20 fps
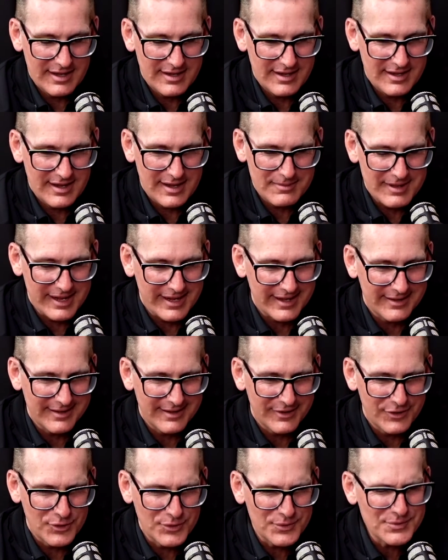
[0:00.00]
I'm like,
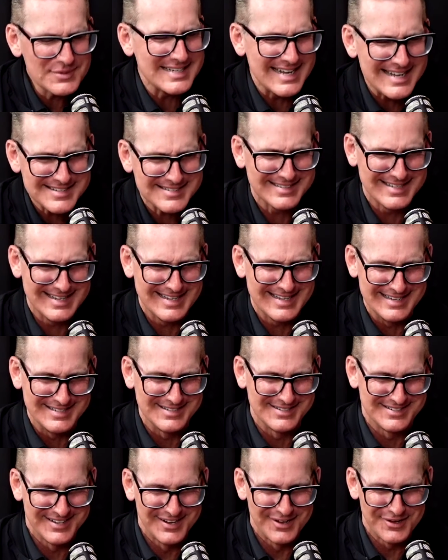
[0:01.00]
who does
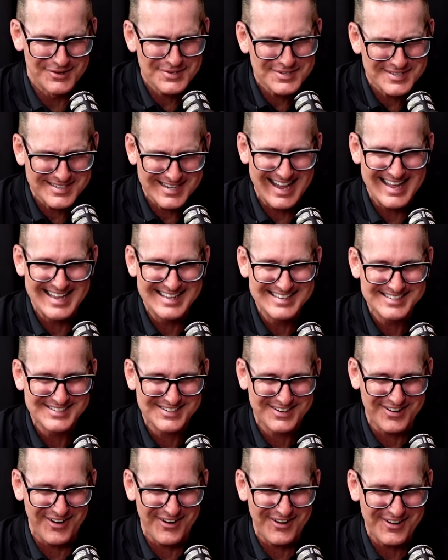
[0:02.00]
this? Who sends
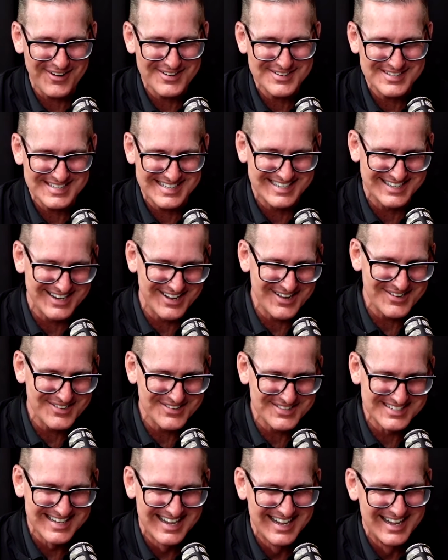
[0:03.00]
cards and
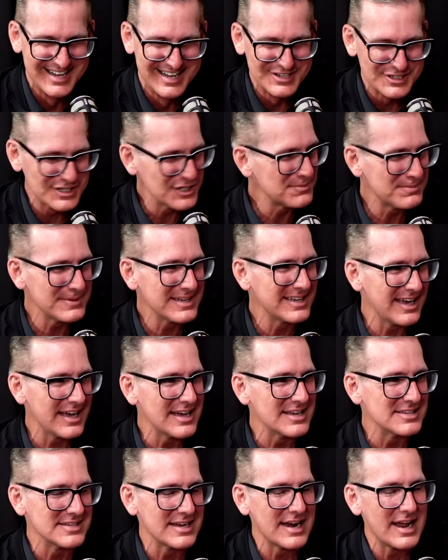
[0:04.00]
notes just
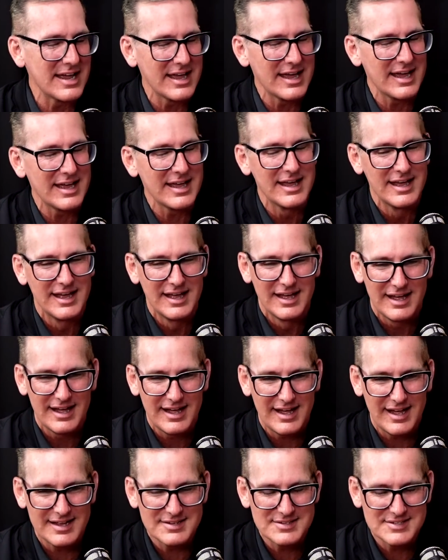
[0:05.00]
because? And
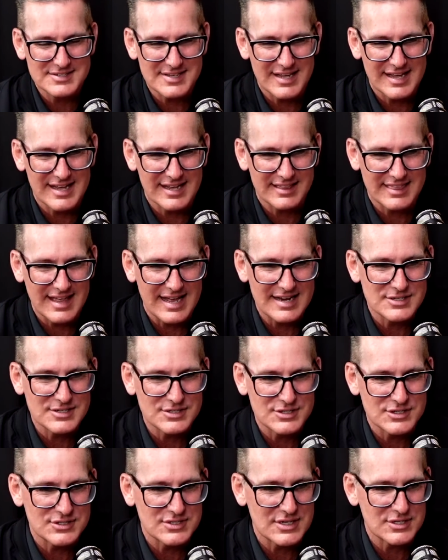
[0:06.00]
I just like, that is
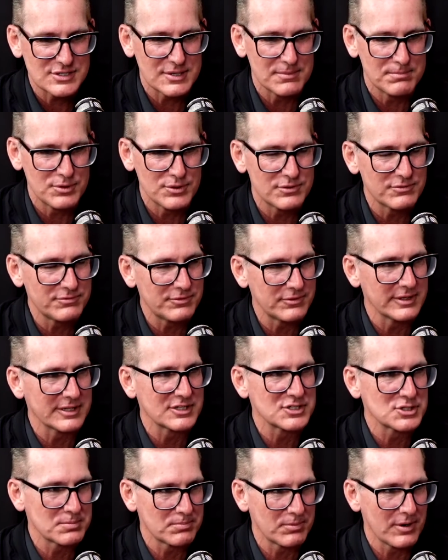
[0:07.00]
just such a beautiful
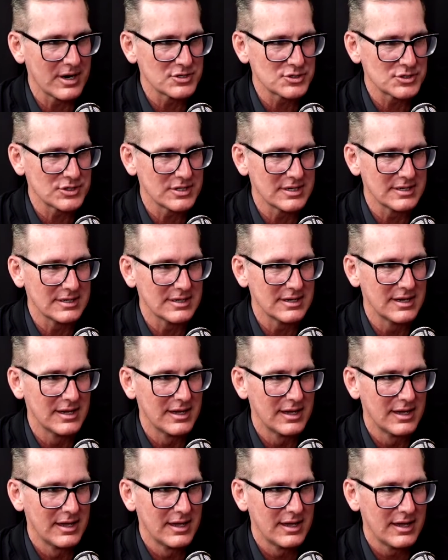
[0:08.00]

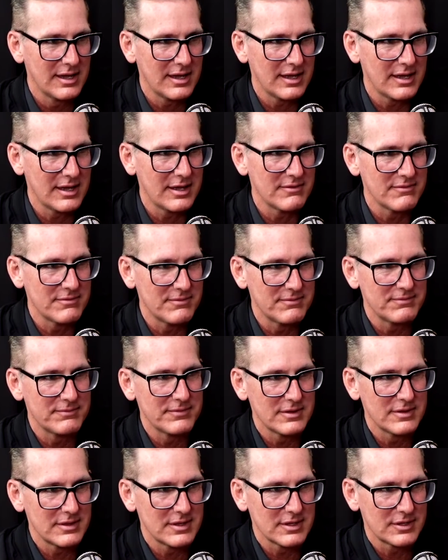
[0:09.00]
expression of
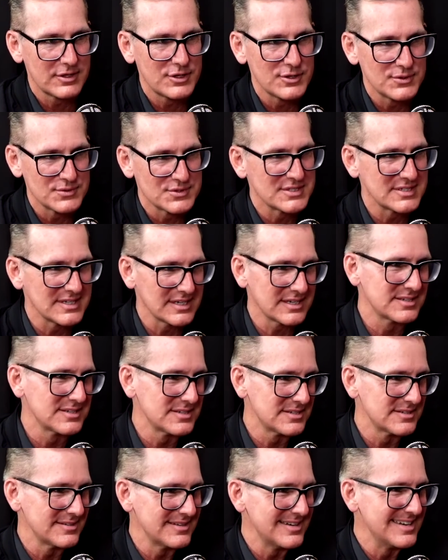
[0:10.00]
the
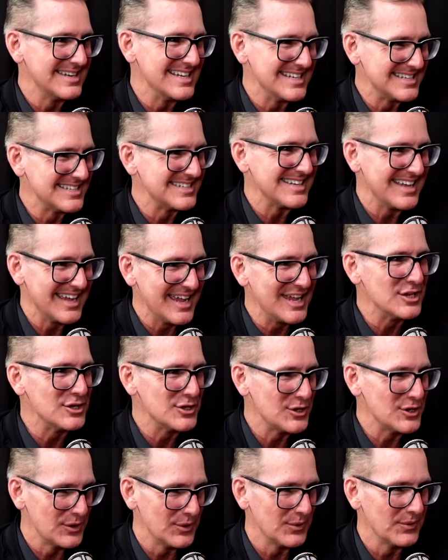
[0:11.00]
Q6-ness in
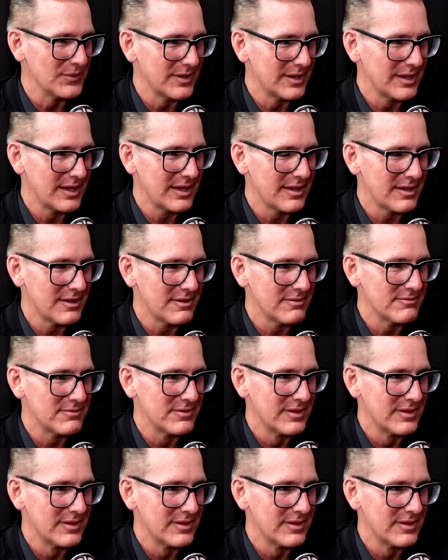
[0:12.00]
you, of